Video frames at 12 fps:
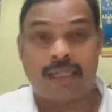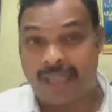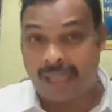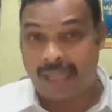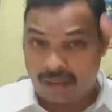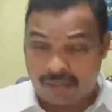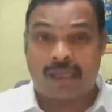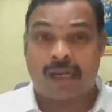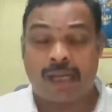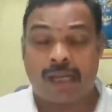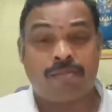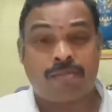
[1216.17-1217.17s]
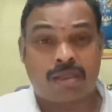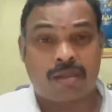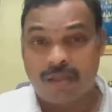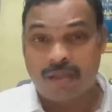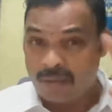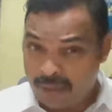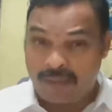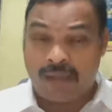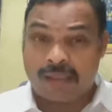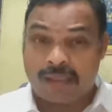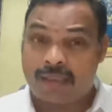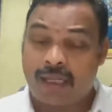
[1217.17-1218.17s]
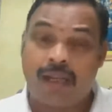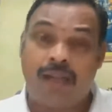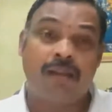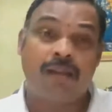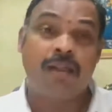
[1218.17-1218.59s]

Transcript: There were times previously